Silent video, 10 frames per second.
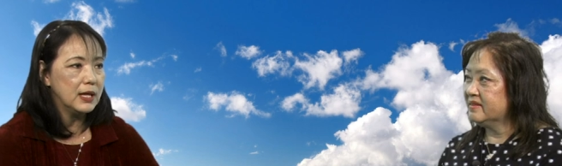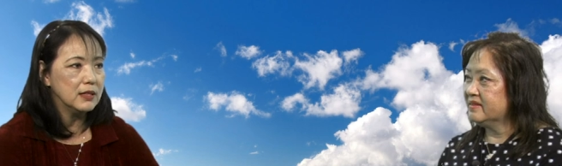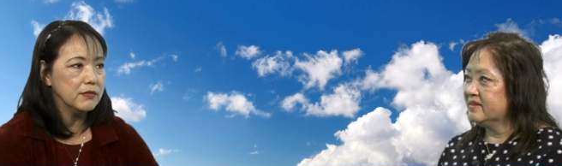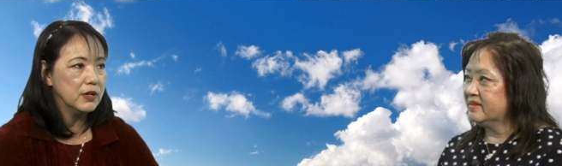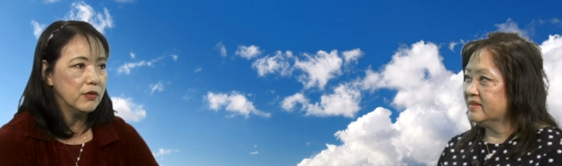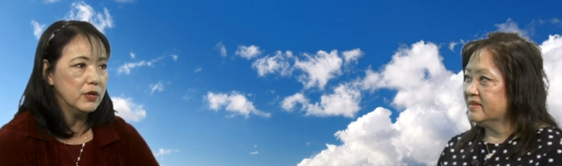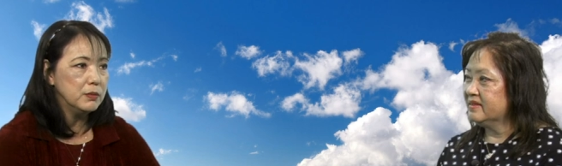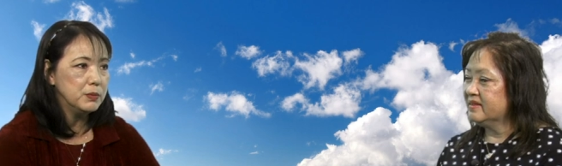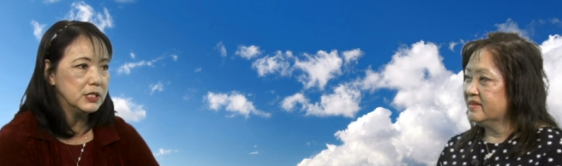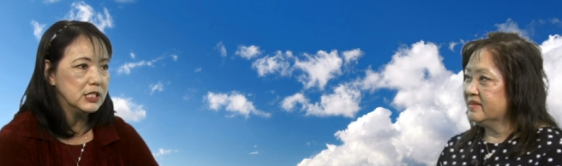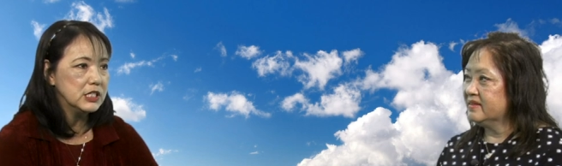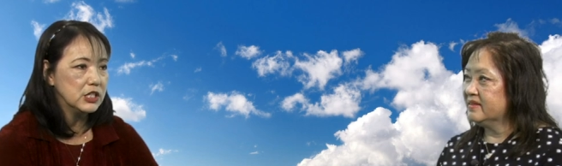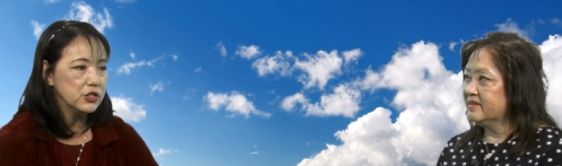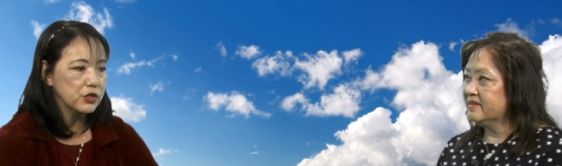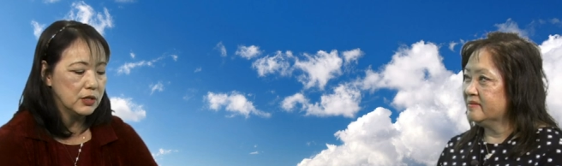Speaker 1: and the Veteran Business
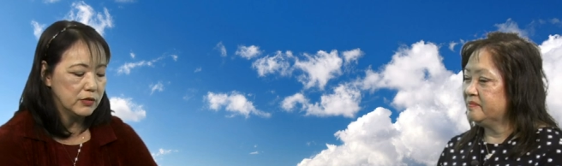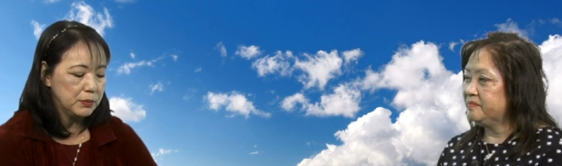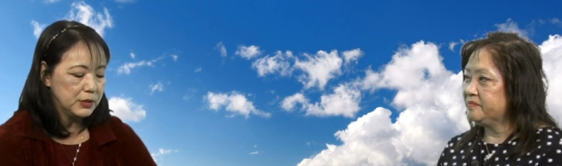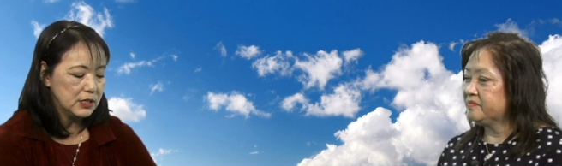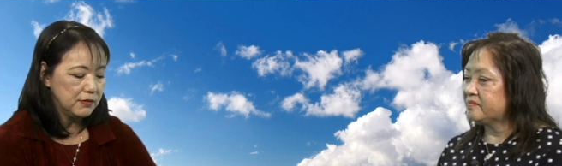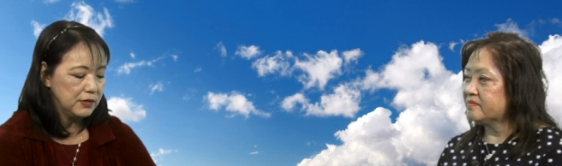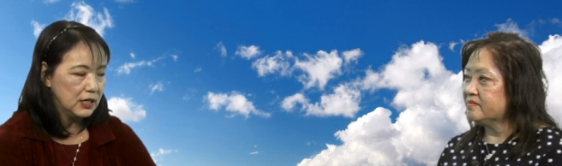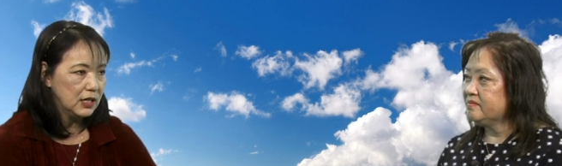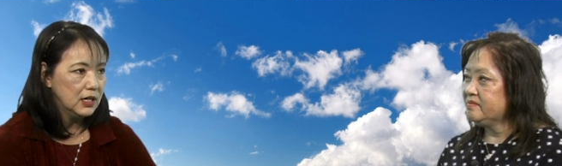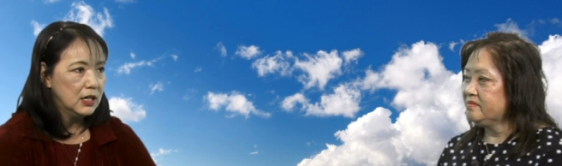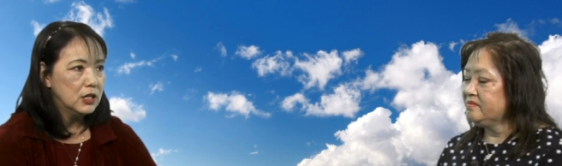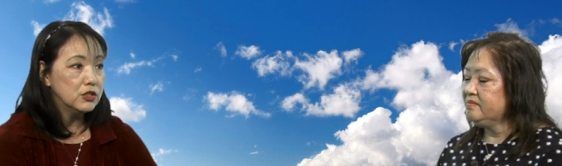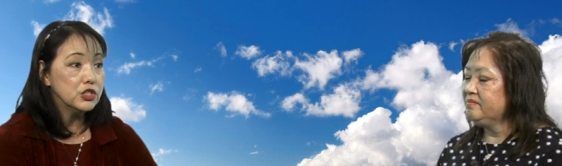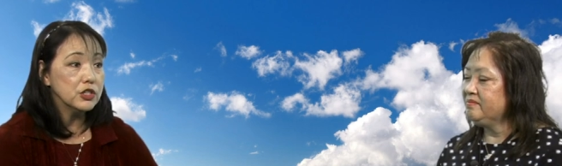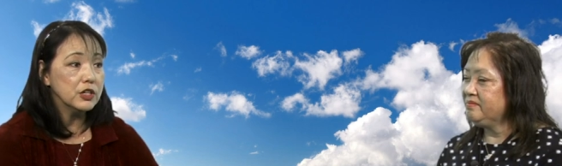Center of the Pacific
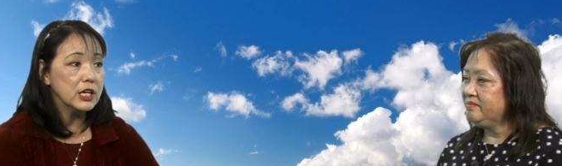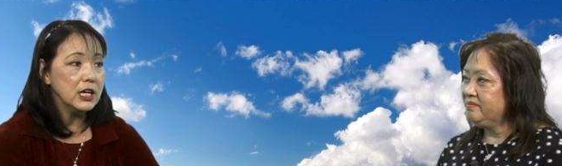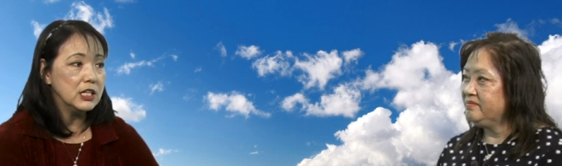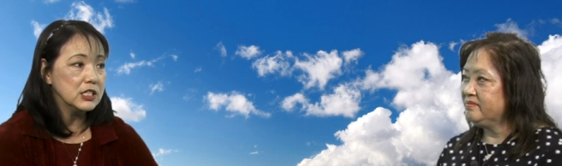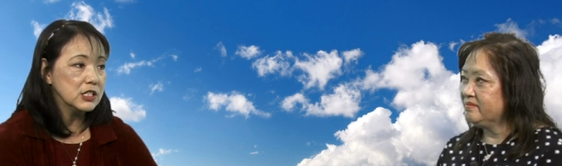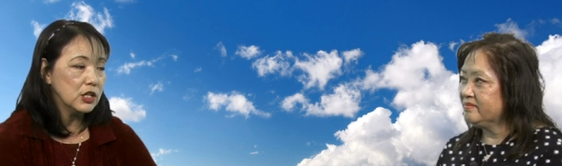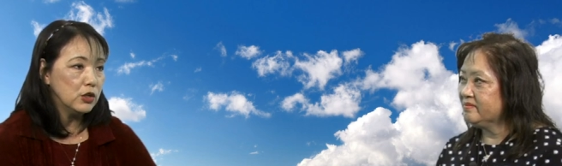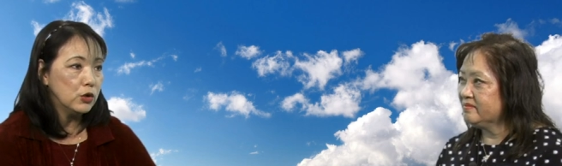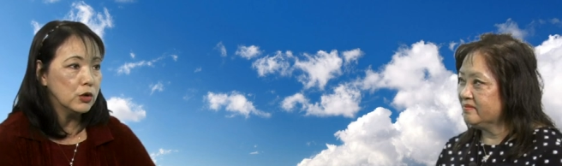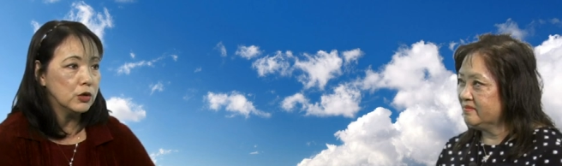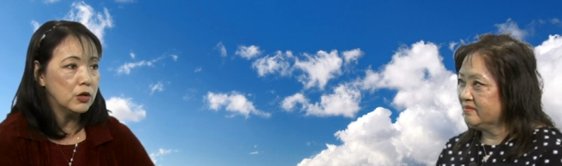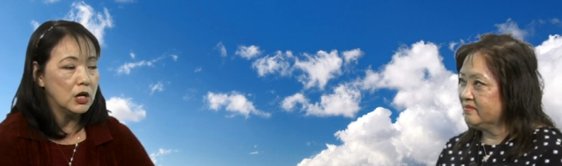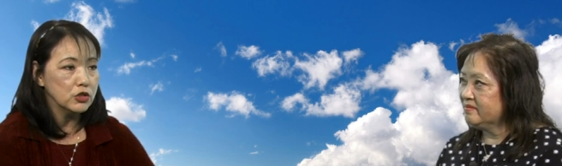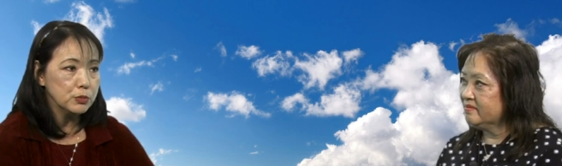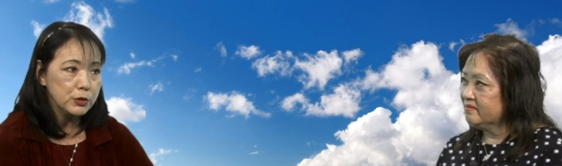to showcase the local
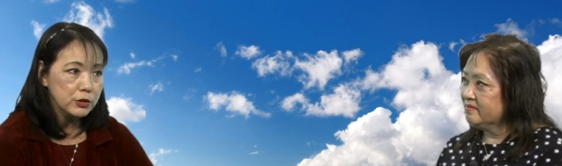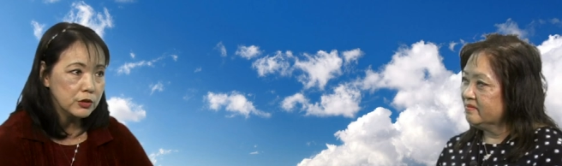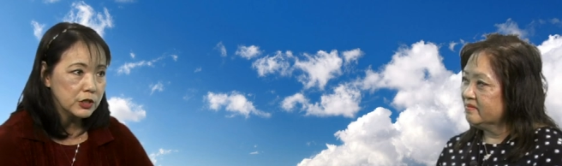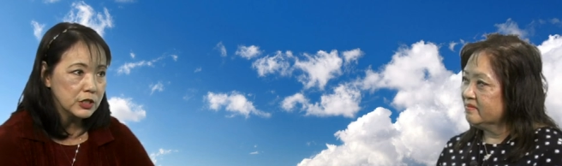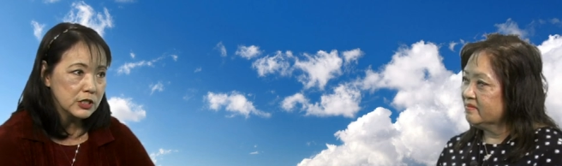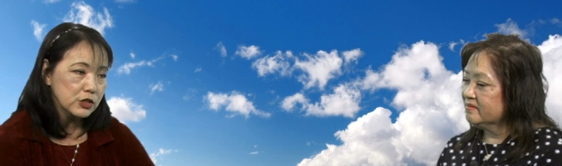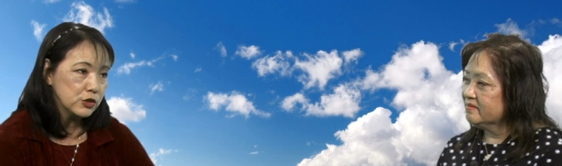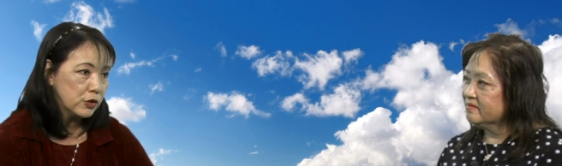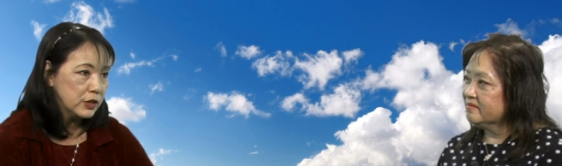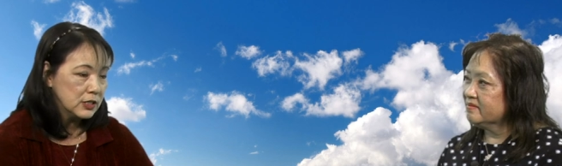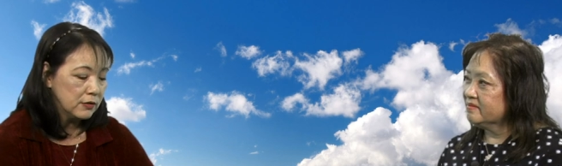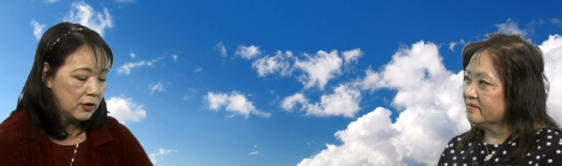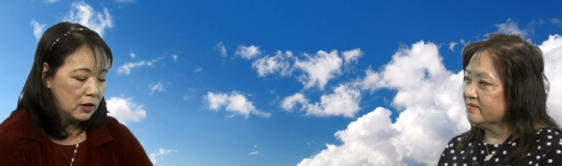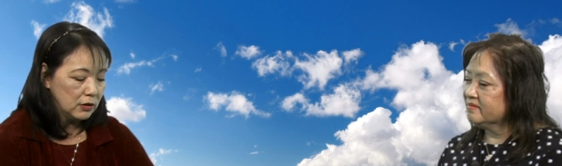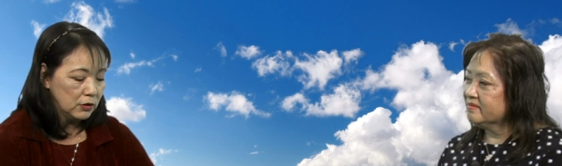entrepreneurs, the stories of
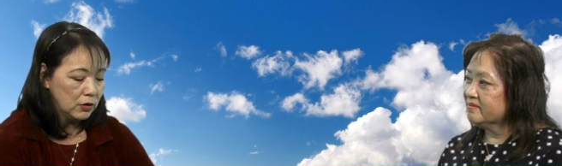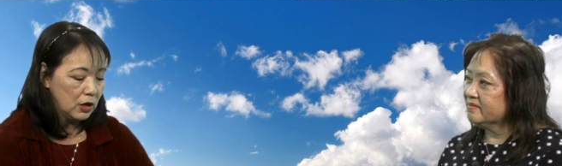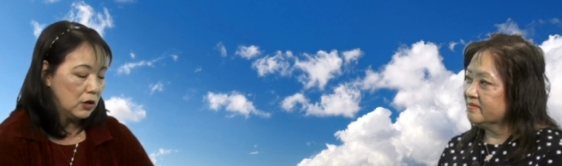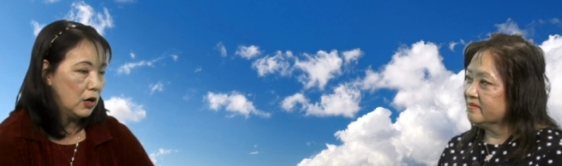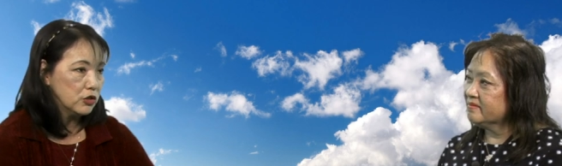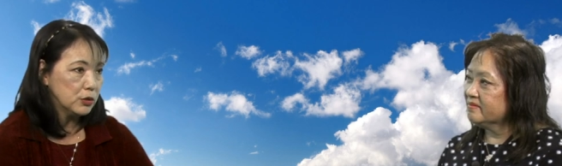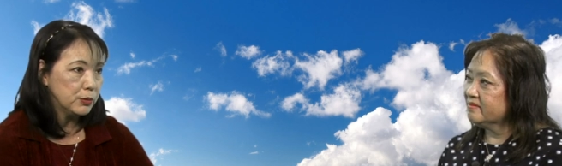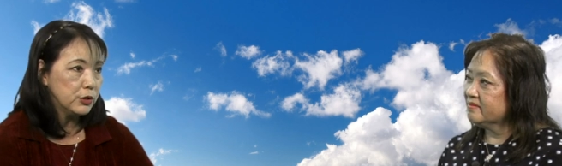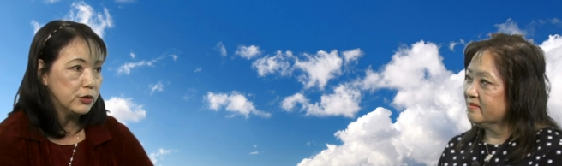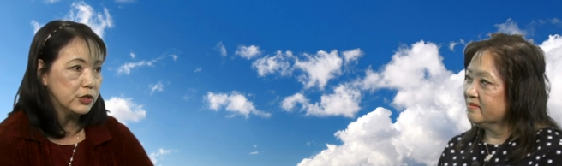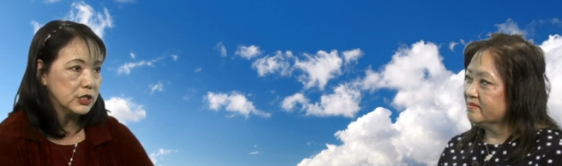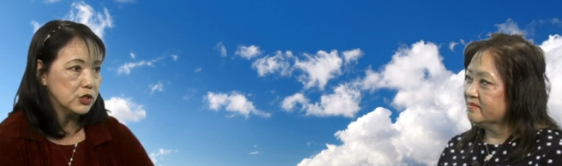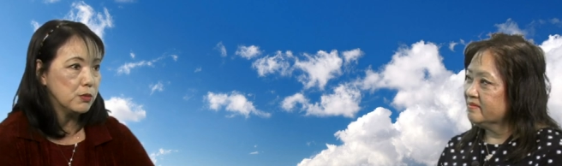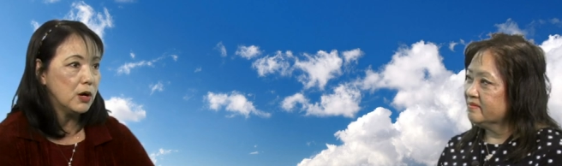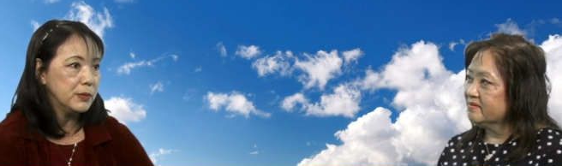local entrepreneurs and
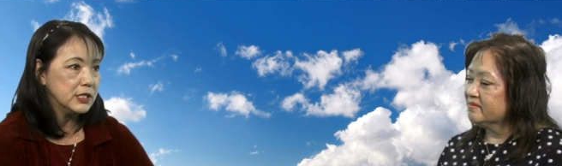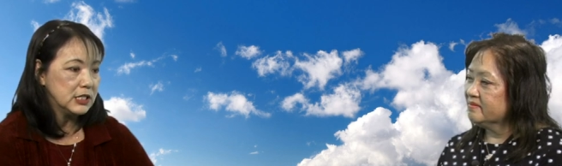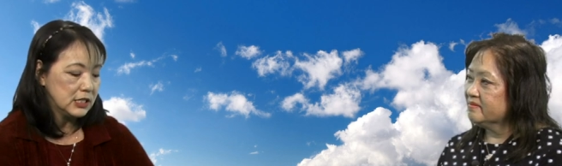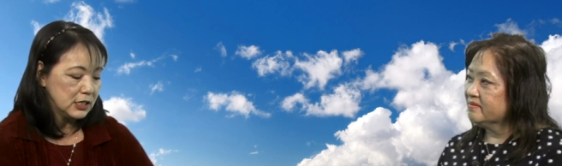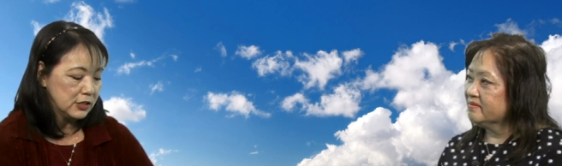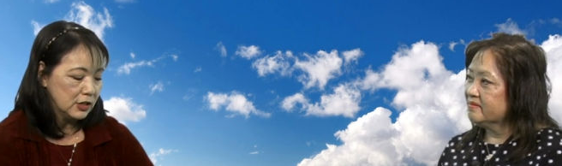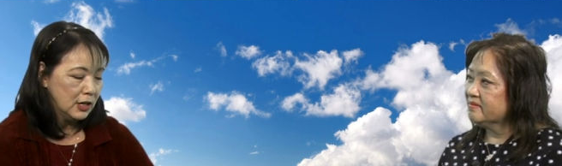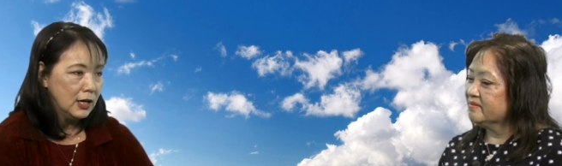small businesses.